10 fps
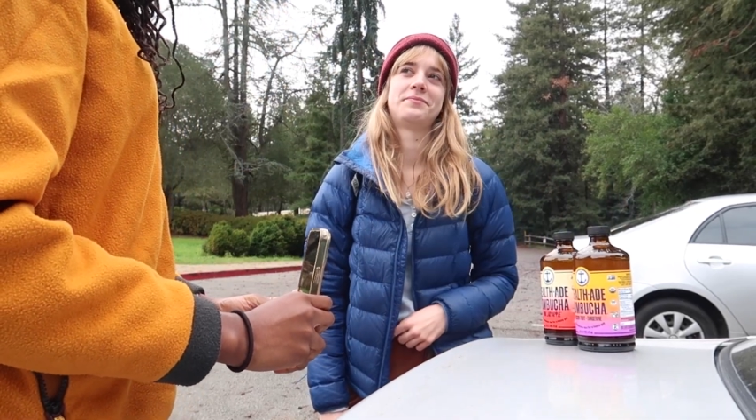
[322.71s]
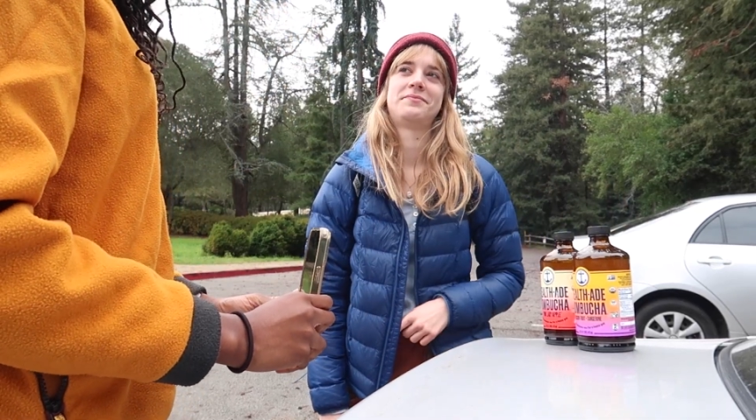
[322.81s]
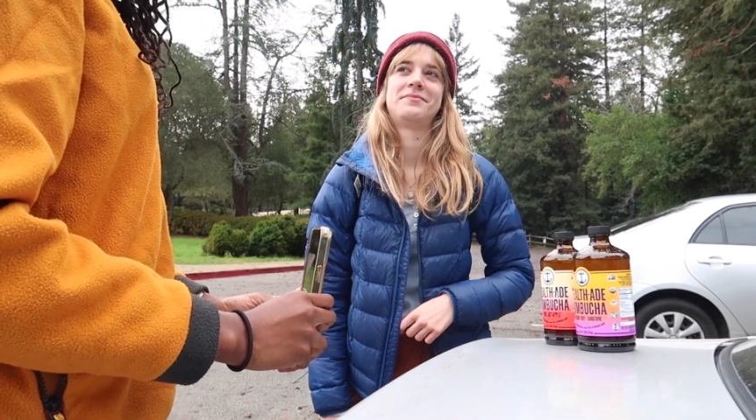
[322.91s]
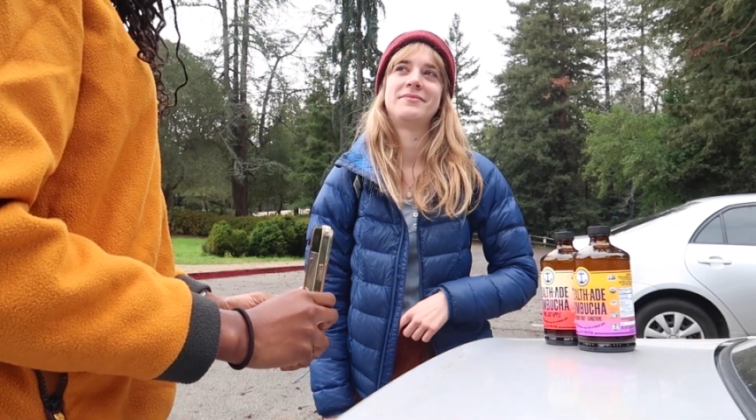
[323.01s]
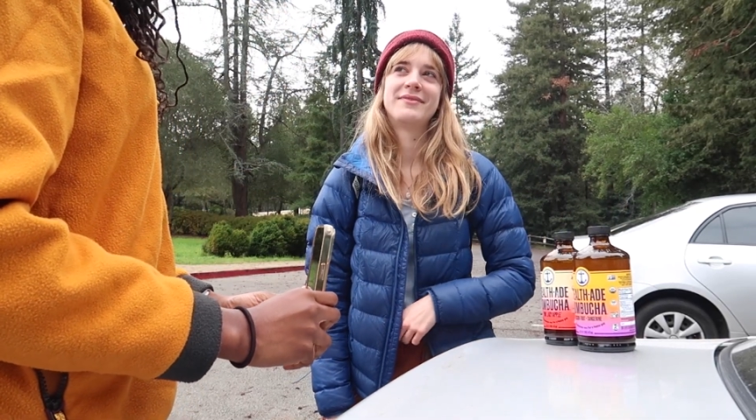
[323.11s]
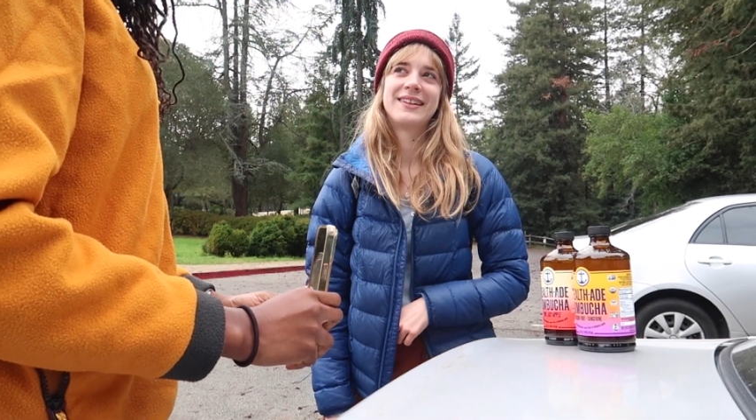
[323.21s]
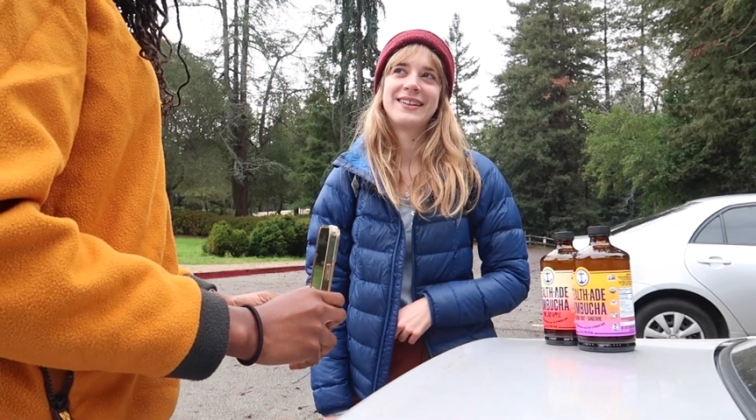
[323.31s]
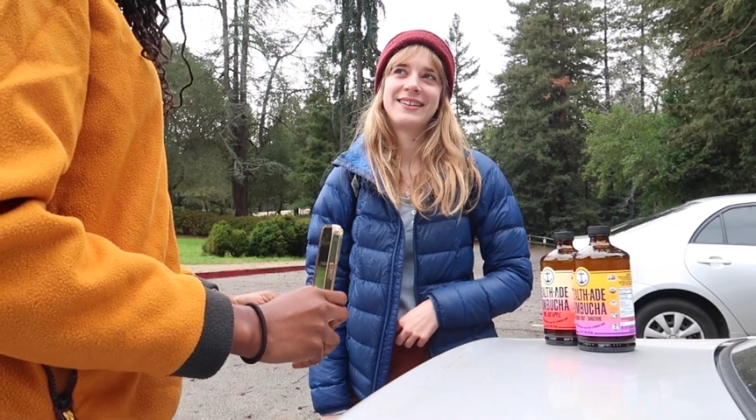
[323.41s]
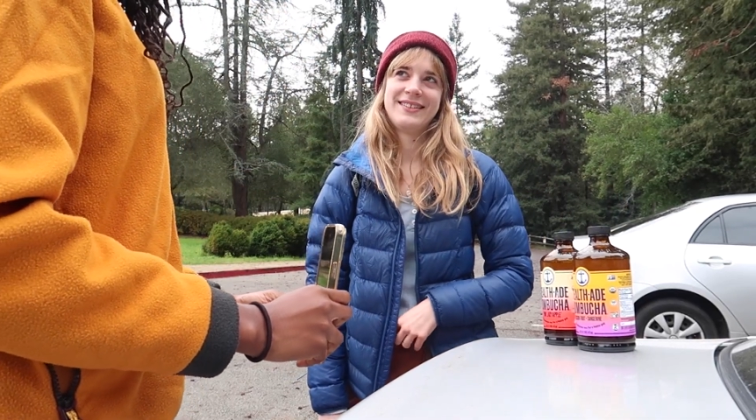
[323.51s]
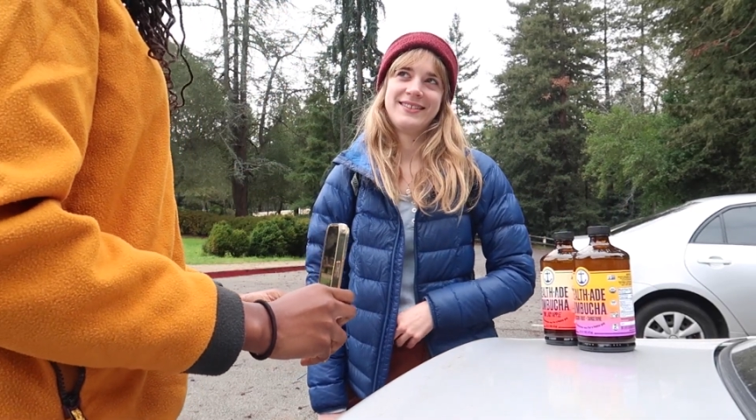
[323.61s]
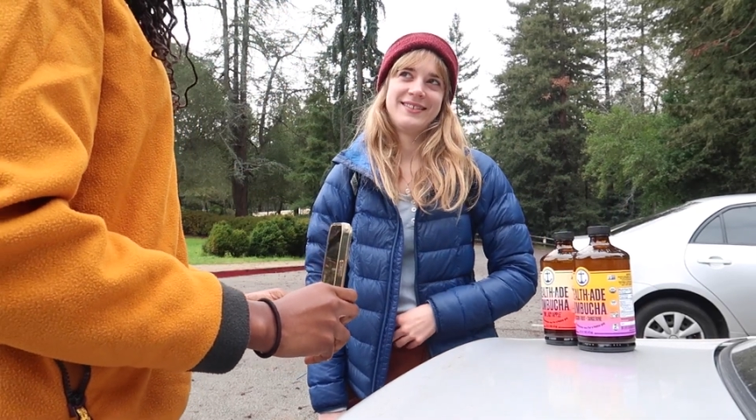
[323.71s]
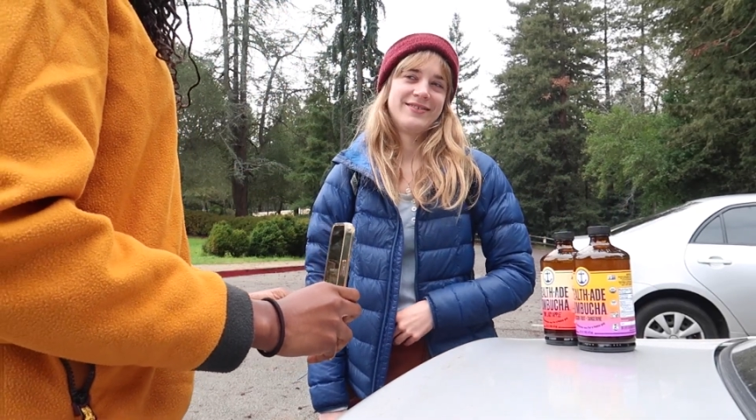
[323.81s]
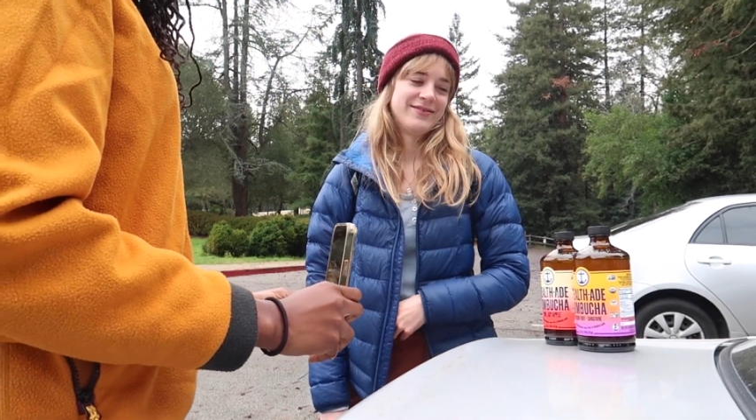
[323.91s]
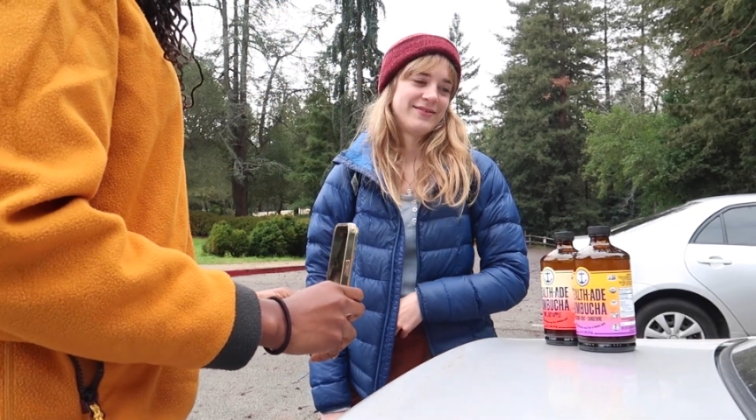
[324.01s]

No, that one's com